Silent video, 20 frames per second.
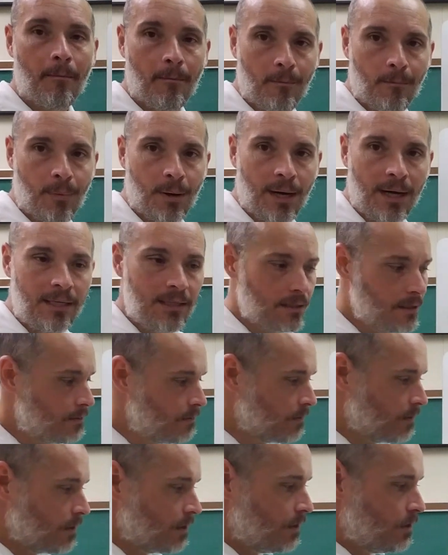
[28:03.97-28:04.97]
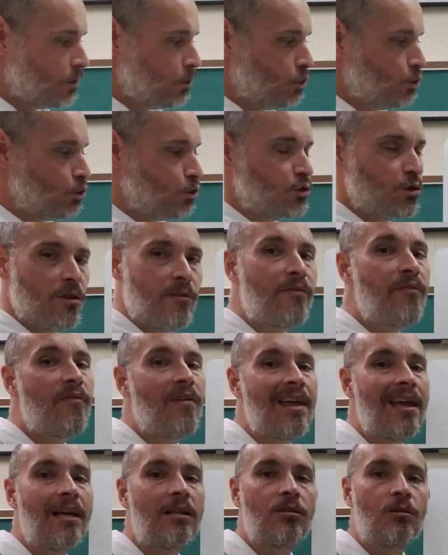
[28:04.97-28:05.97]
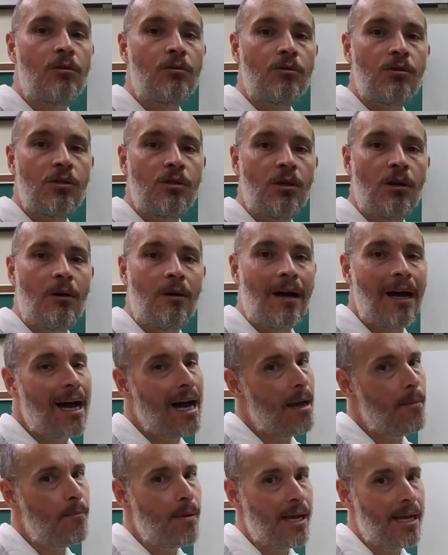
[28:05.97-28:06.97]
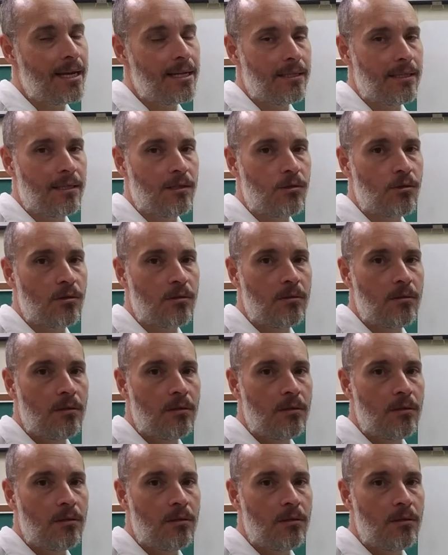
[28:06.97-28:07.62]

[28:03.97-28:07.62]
But, je fais attention. I pay attention.